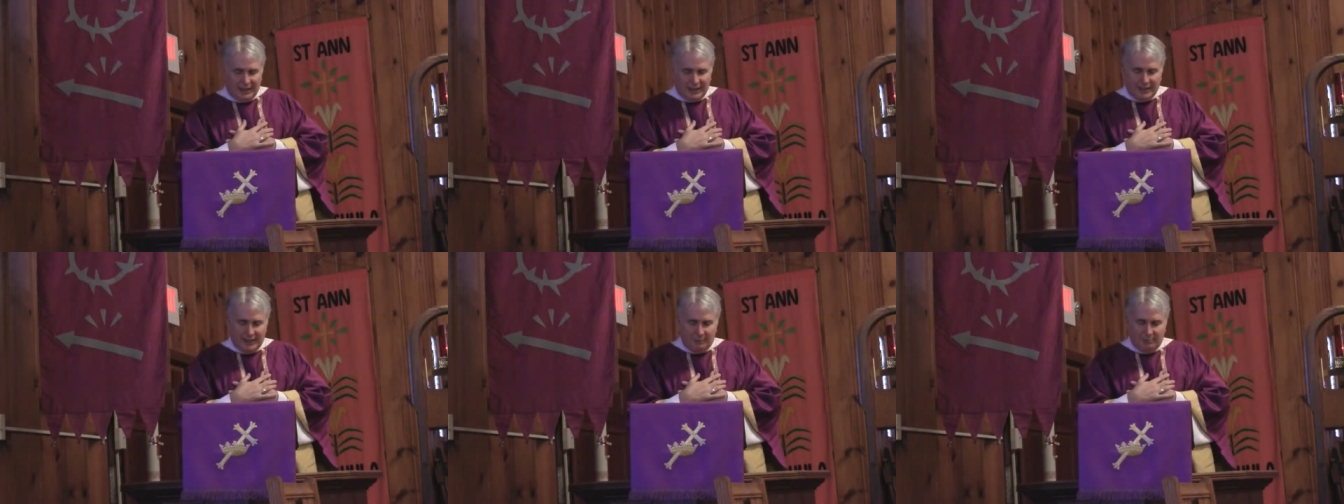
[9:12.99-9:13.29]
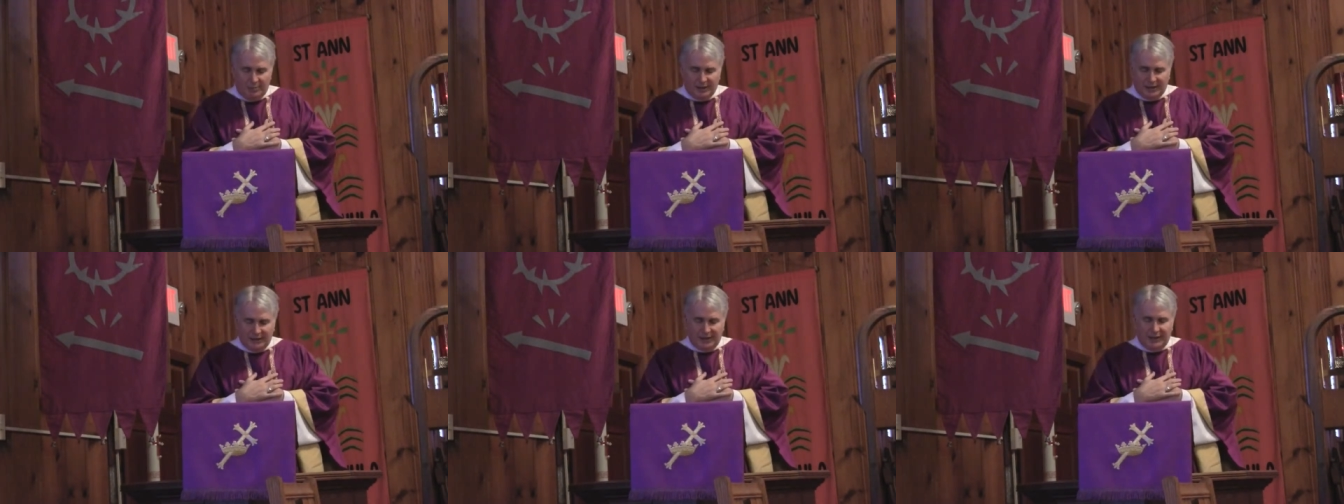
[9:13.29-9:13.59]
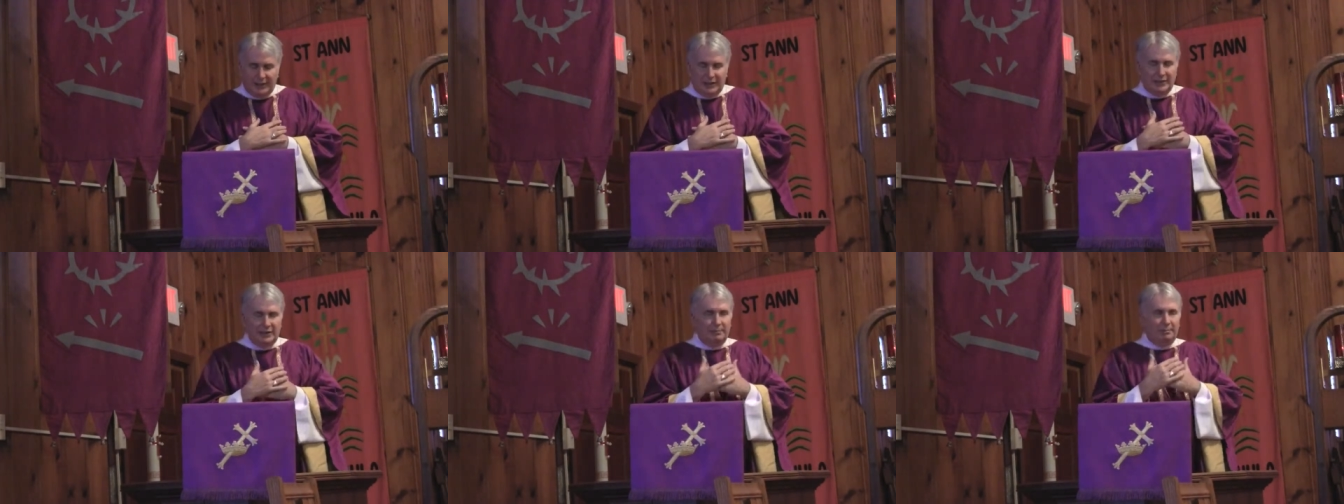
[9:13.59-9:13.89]
An
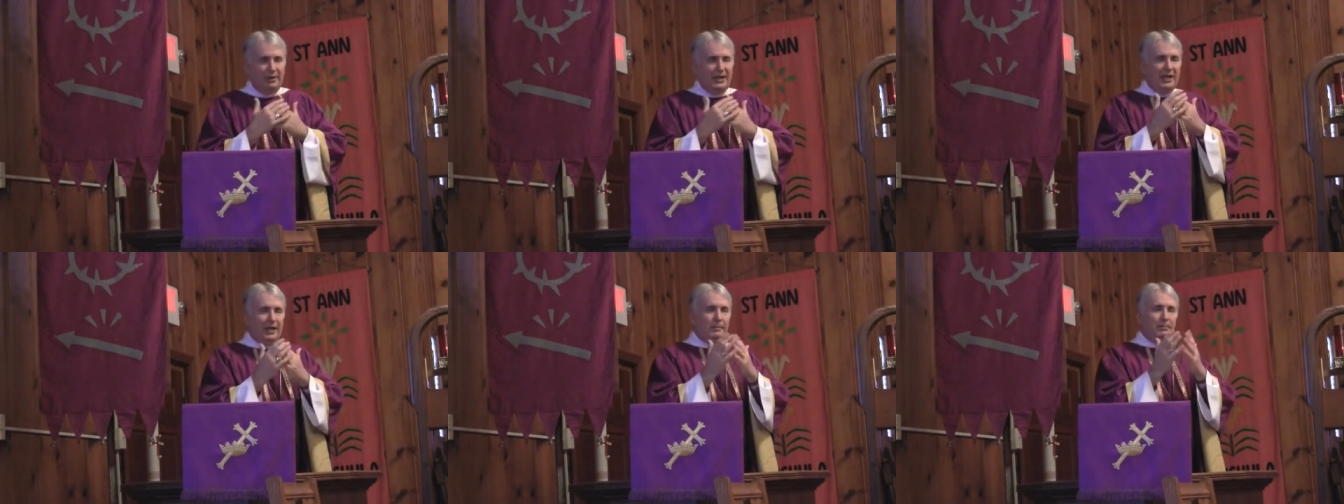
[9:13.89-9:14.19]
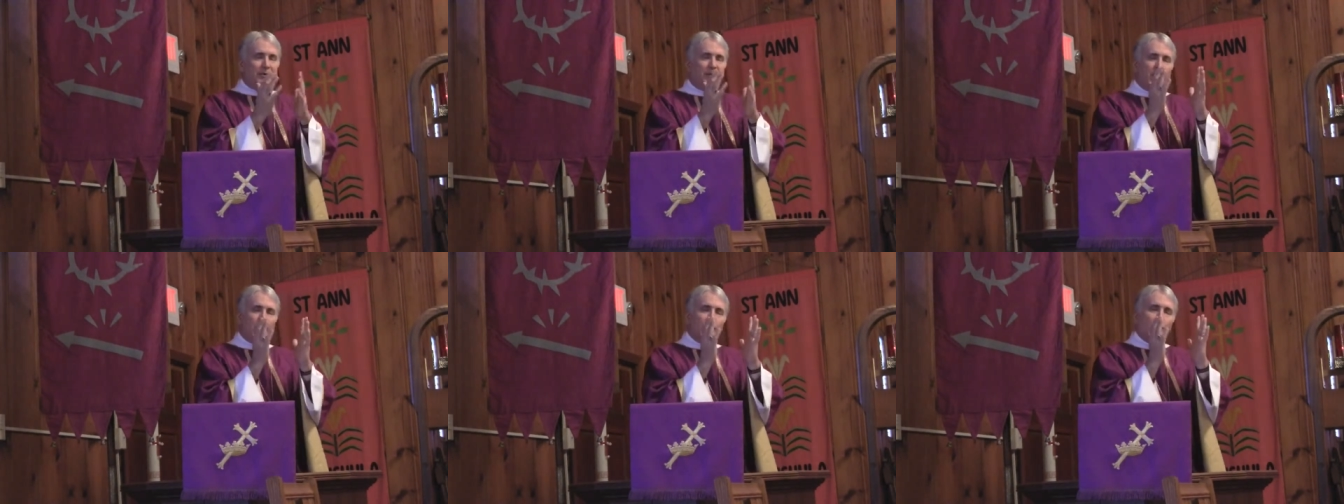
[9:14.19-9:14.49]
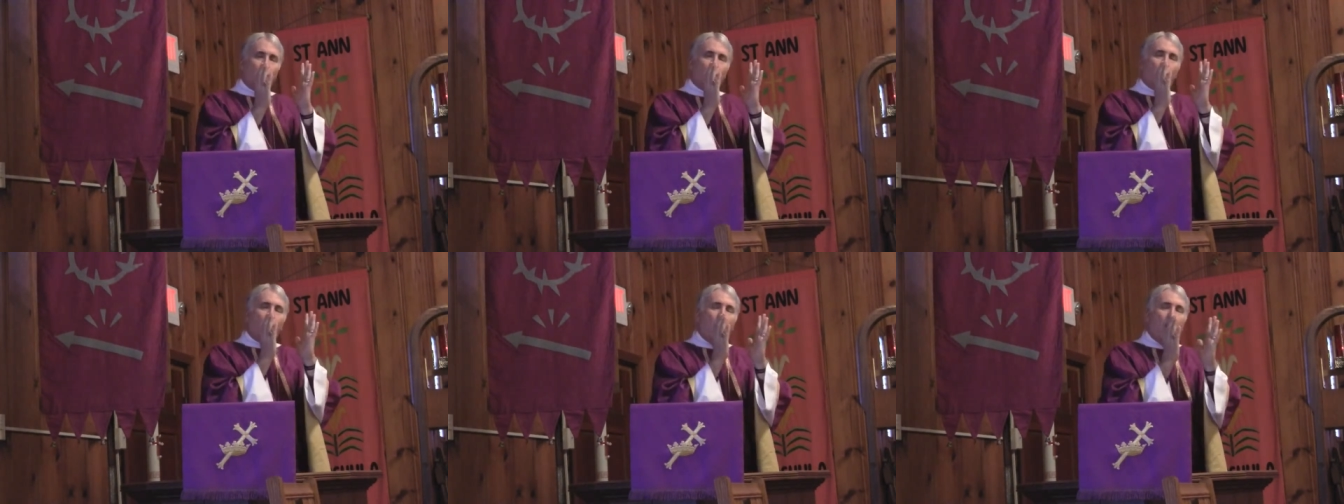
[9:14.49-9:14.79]
ability to be able
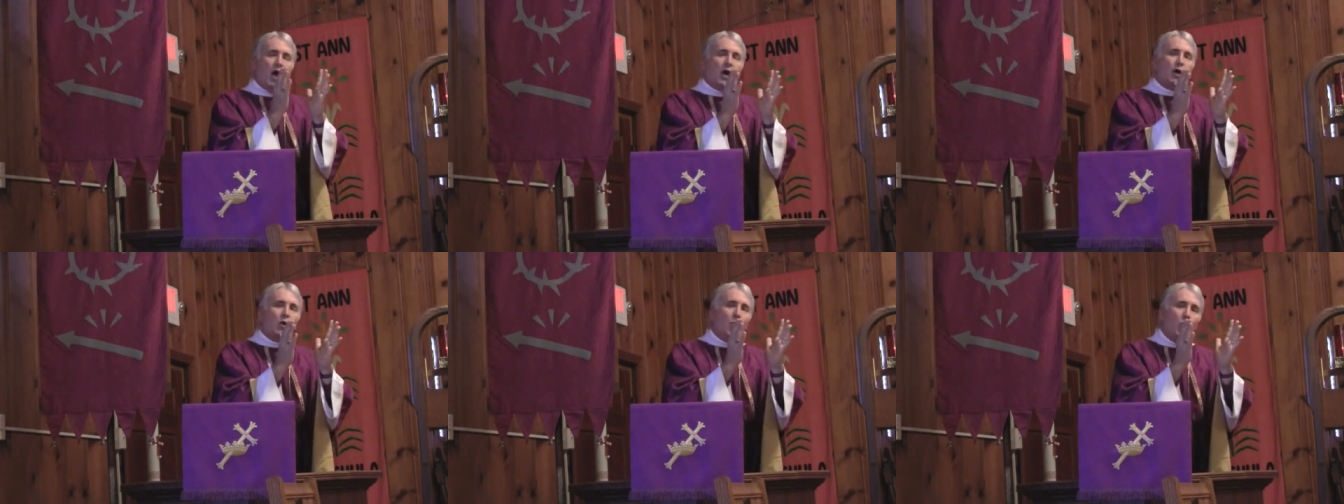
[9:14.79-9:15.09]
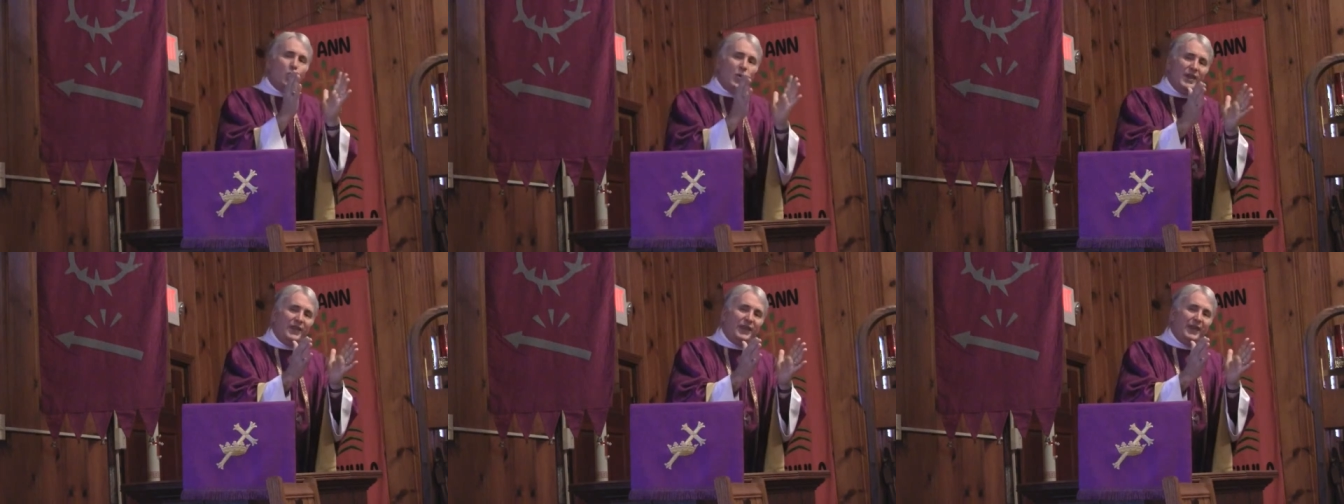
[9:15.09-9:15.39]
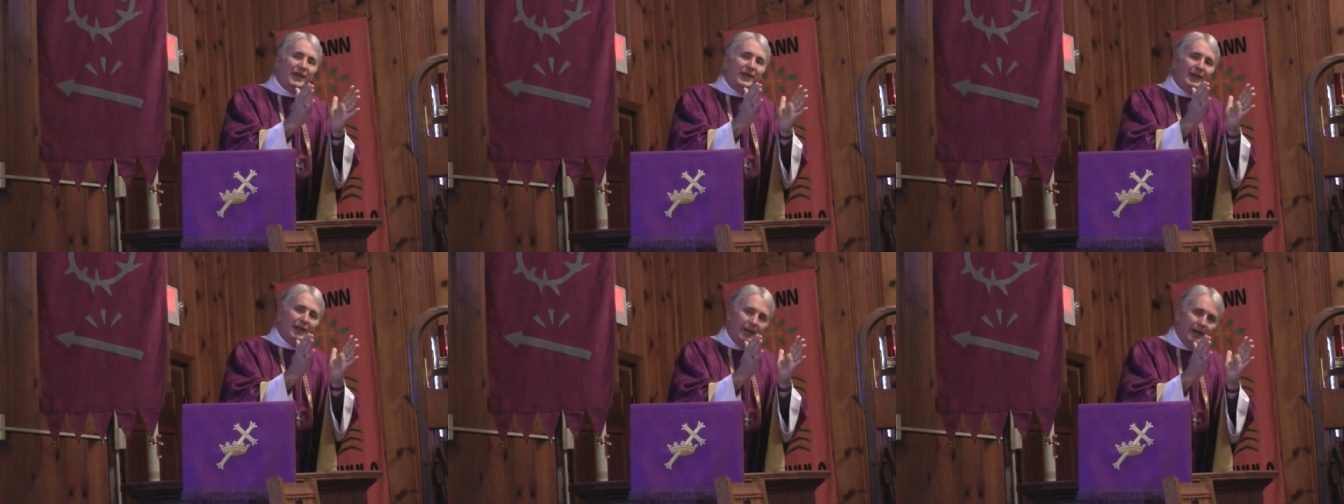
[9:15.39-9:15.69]
to walk
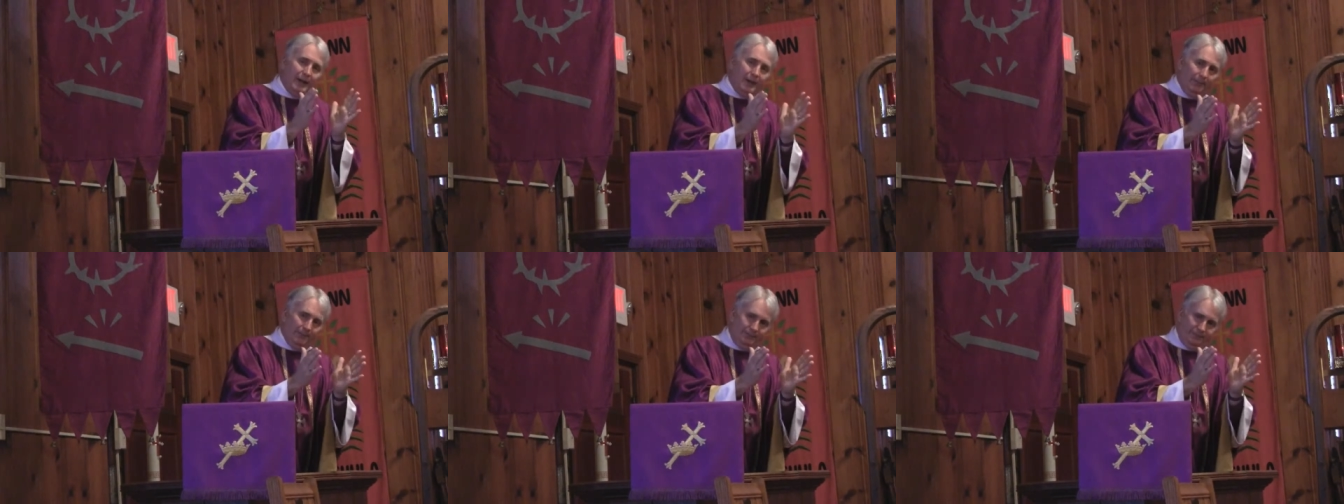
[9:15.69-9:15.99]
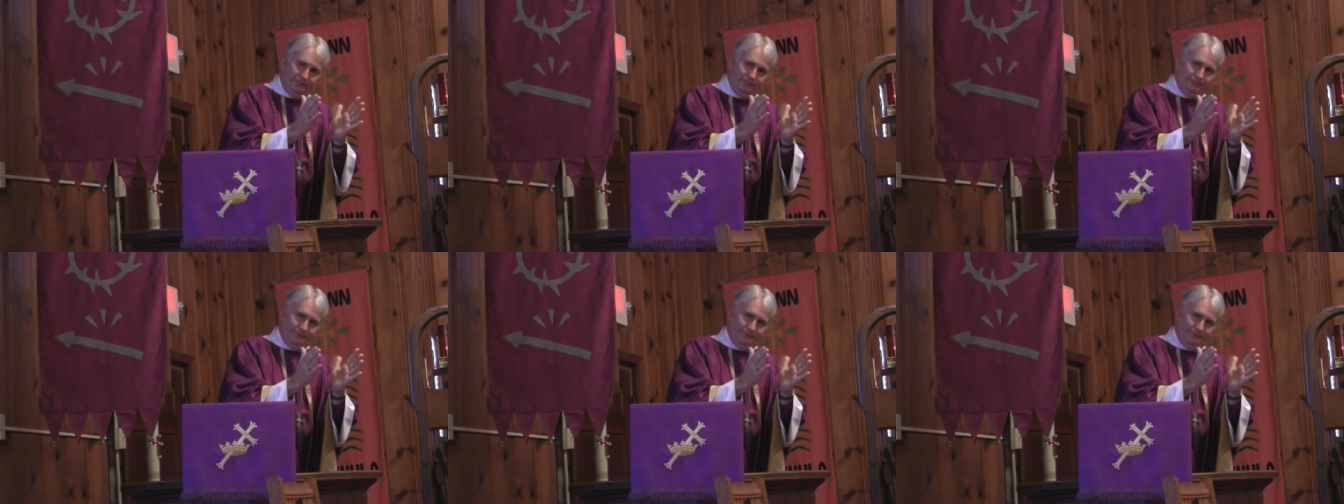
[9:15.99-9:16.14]
with him